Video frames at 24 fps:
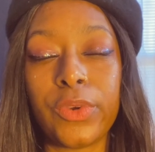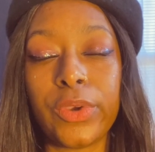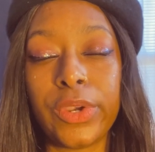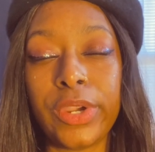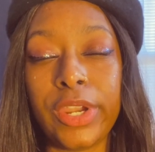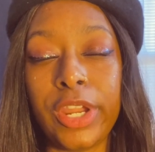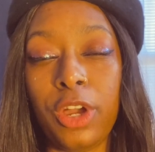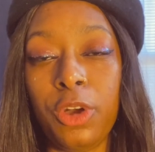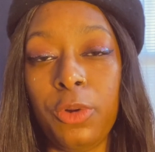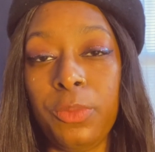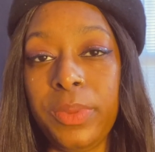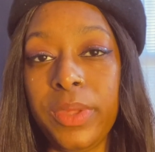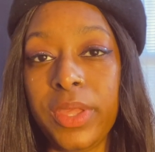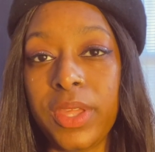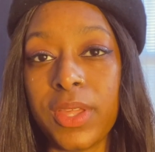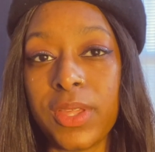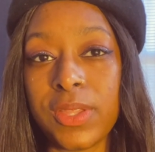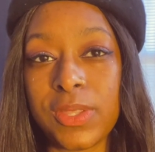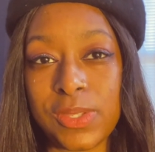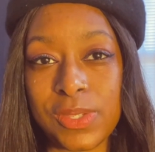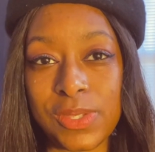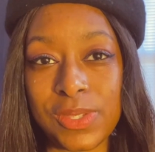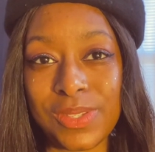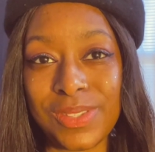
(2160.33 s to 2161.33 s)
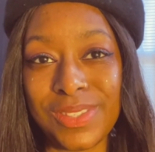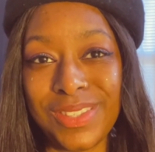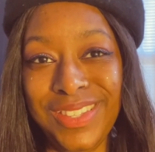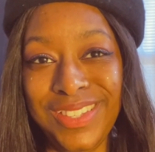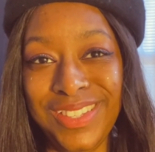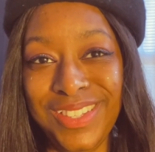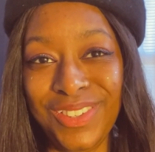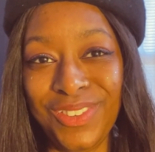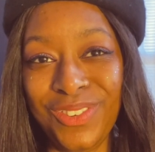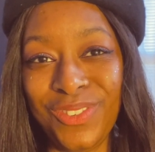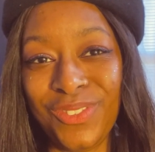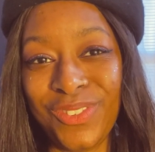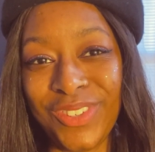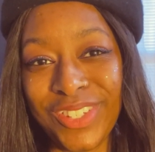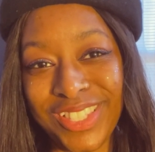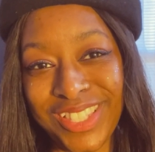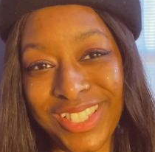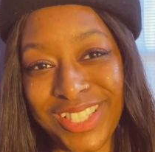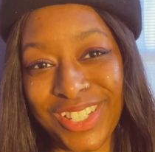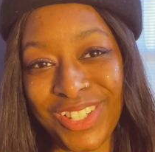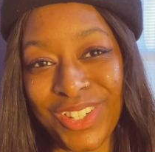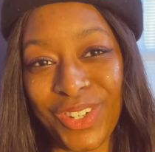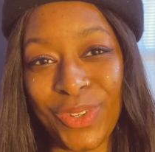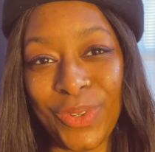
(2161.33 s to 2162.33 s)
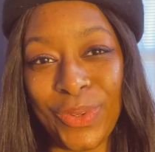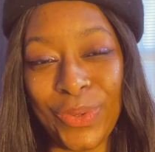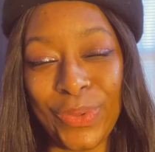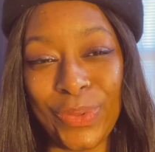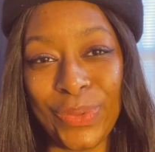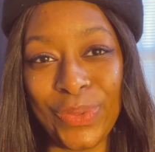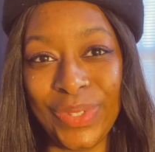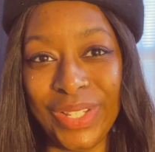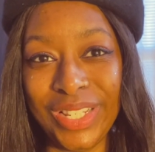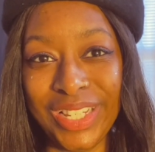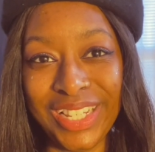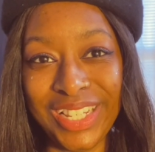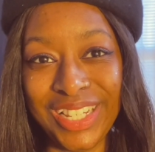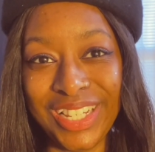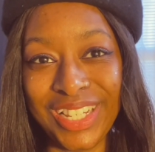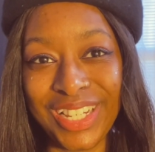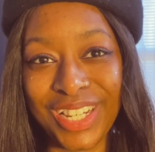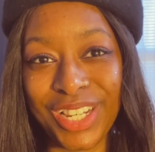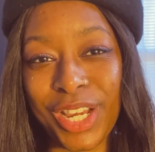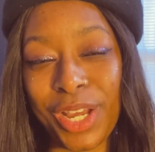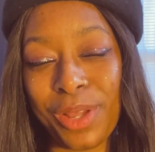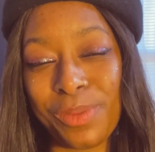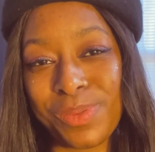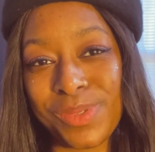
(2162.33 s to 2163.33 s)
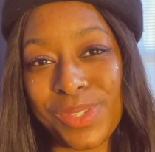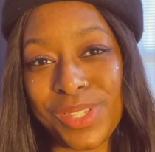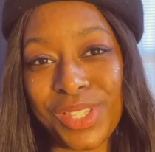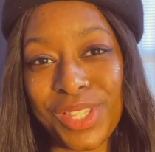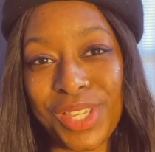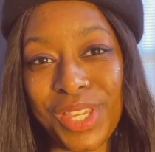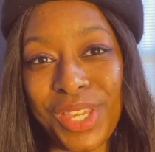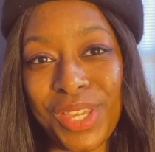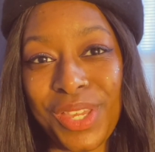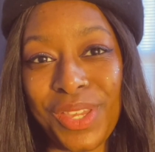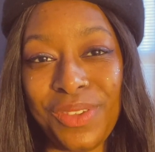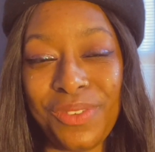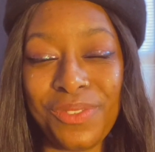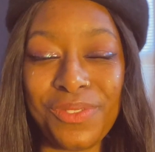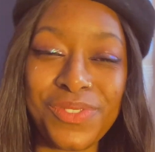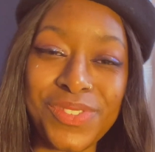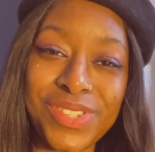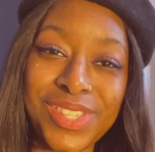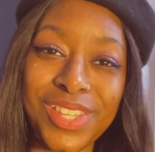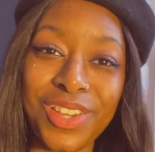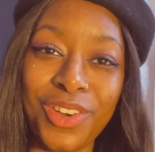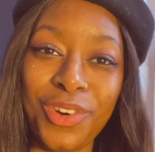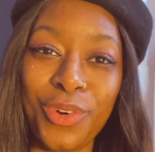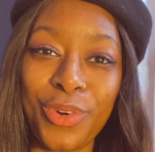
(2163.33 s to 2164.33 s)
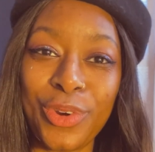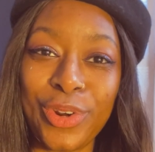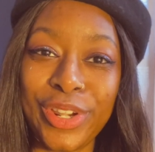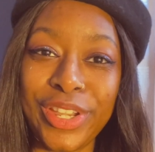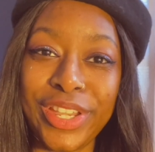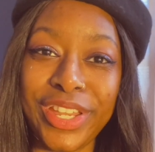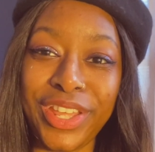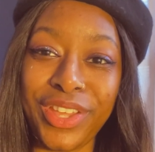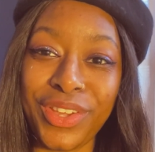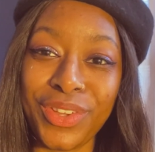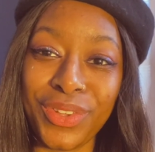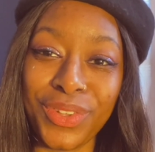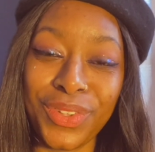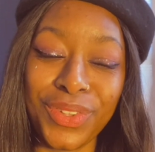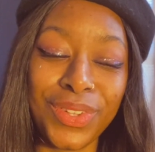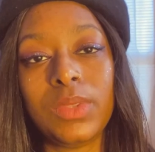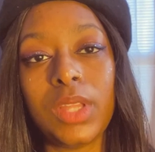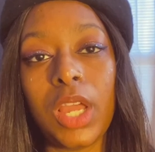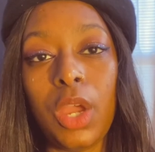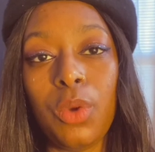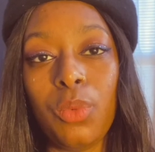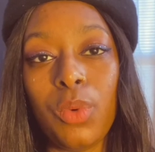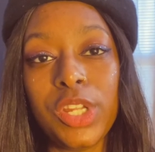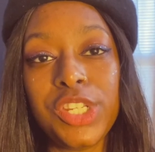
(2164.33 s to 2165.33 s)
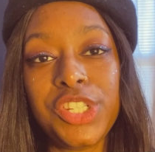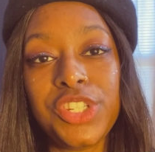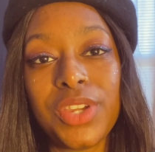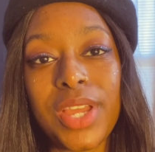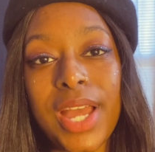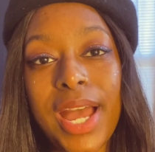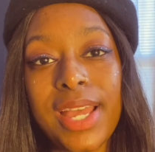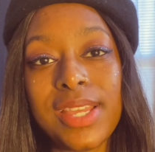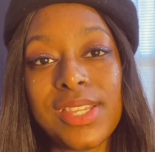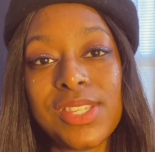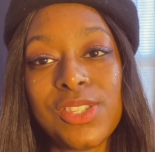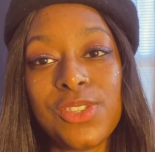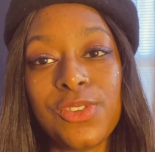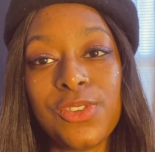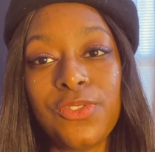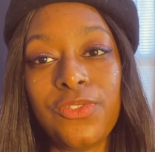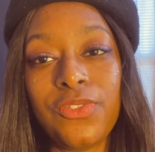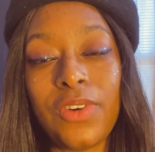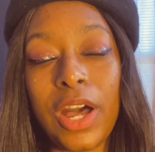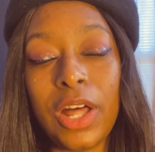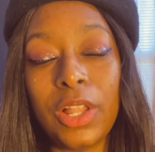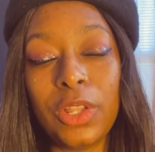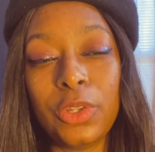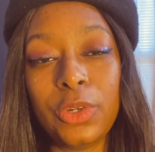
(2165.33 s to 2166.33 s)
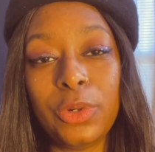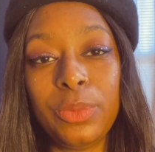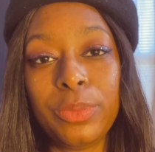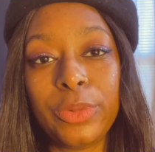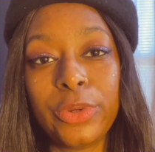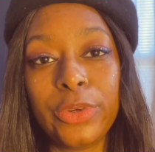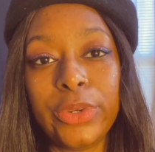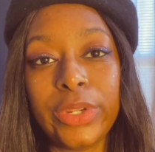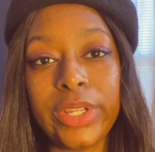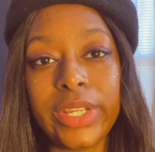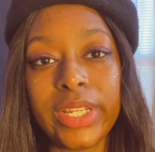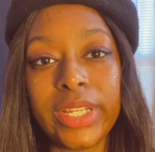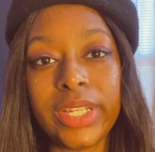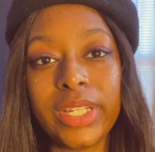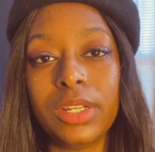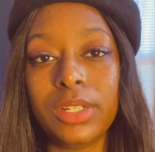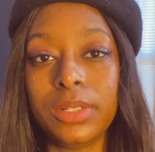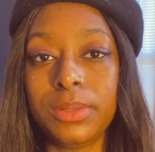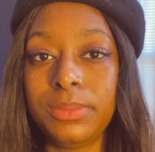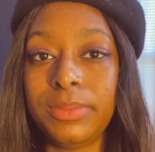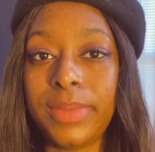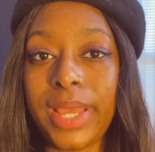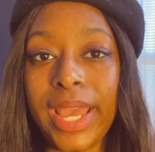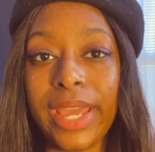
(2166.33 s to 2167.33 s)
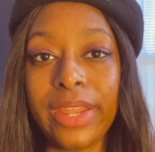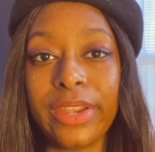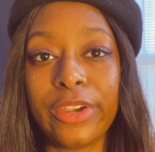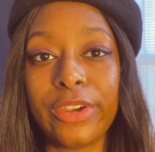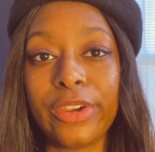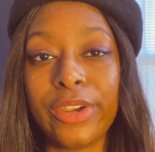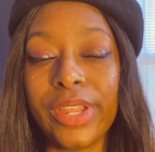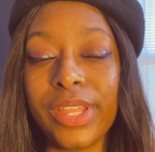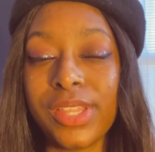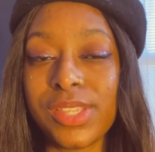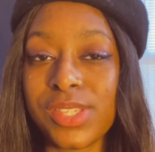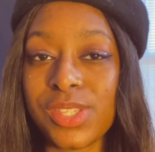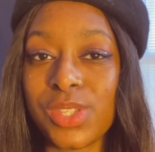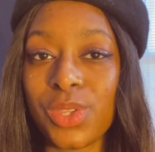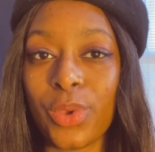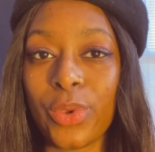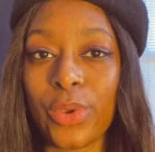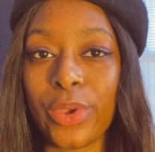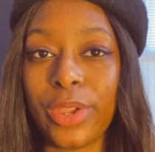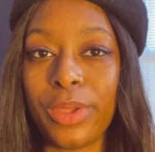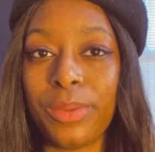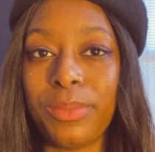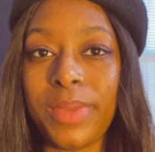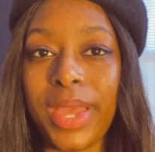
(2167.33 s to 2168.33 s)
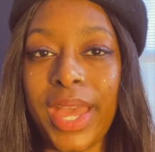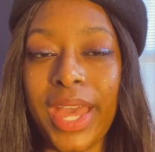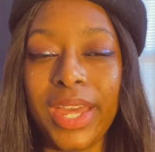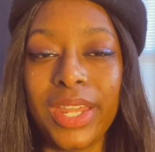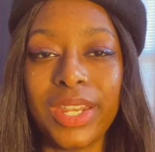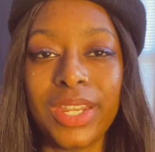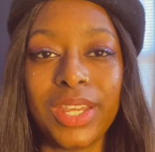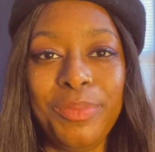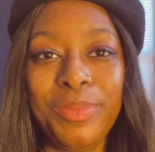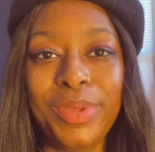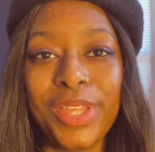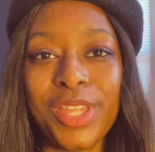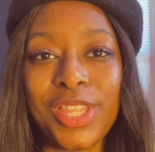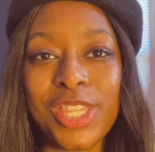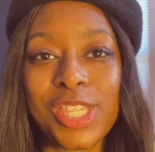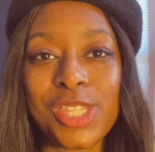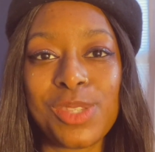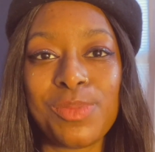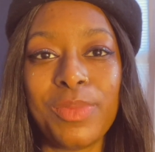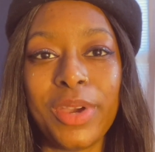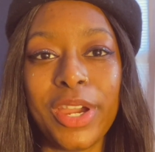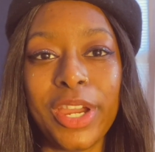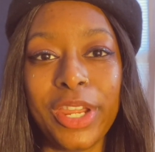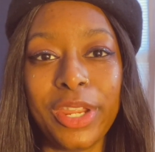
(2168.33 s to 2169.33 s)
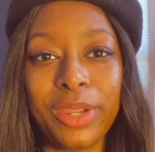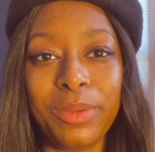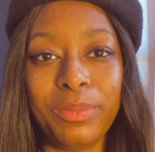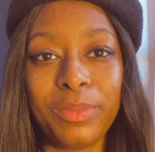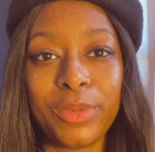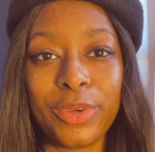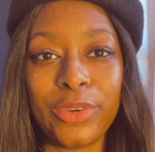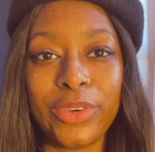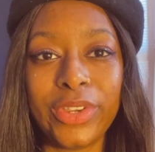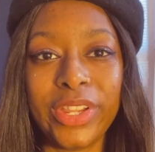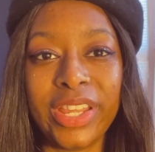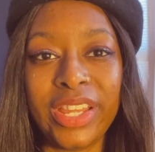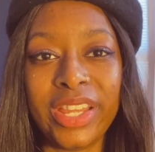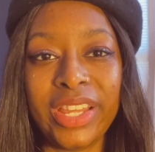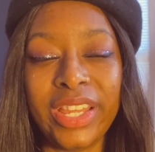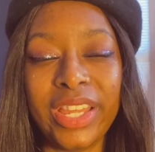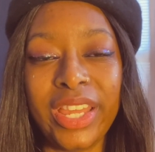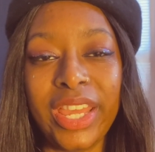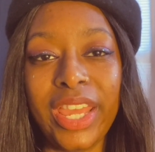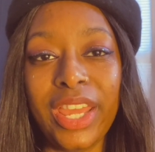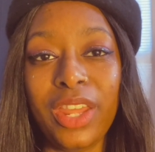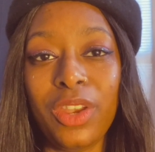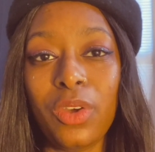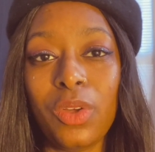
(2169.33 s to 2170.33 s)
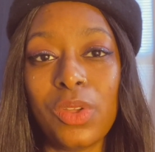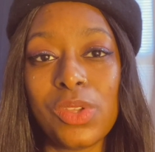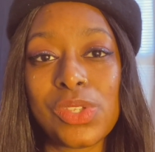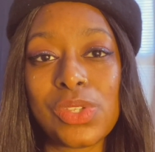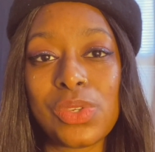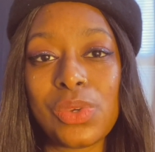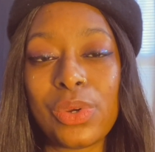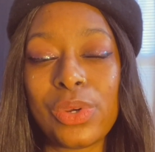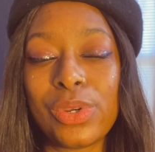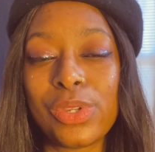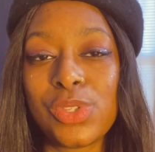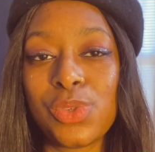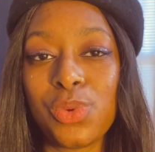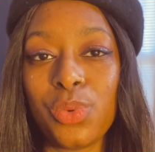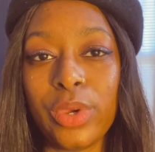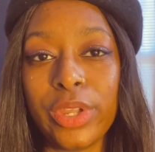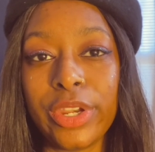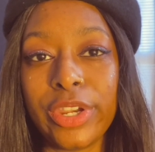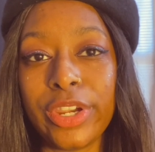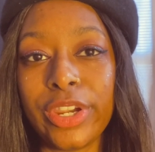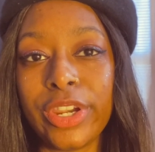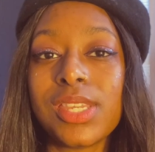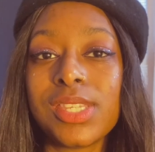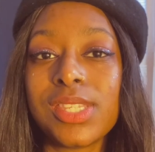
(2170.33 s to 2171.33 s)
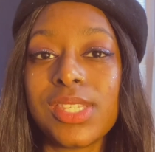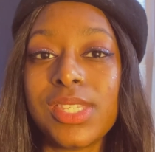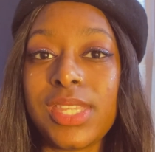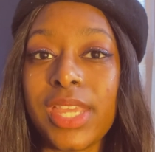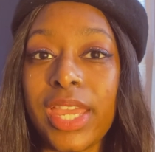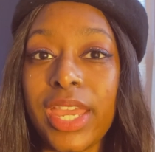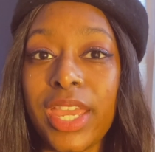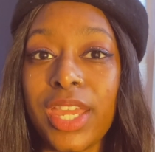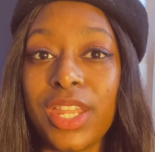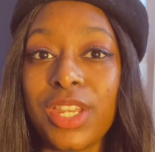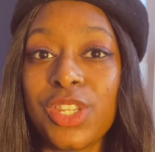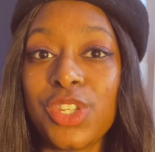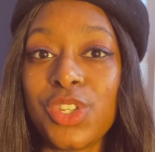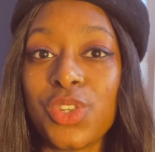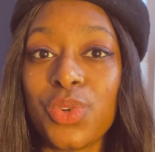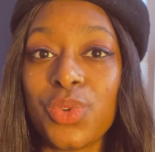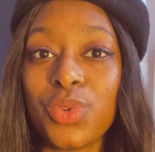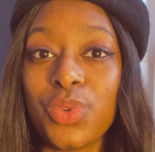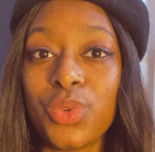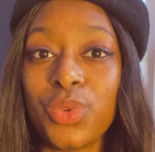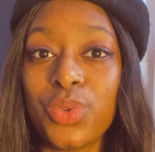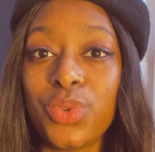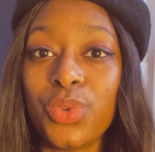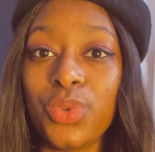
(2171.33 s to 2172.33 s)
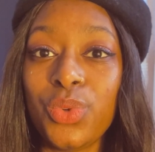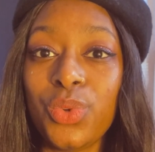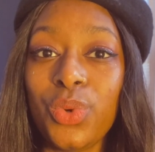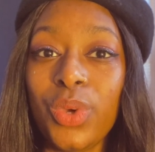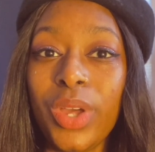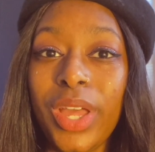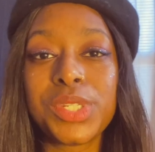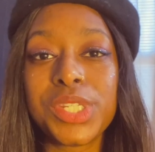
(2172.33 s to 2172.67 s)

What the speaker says: helping us with the whole cup sleeves ordeal. I want you guys to follow Maria at her Instagram at pins by Maria, and also her Twitter, Stan Jonggu.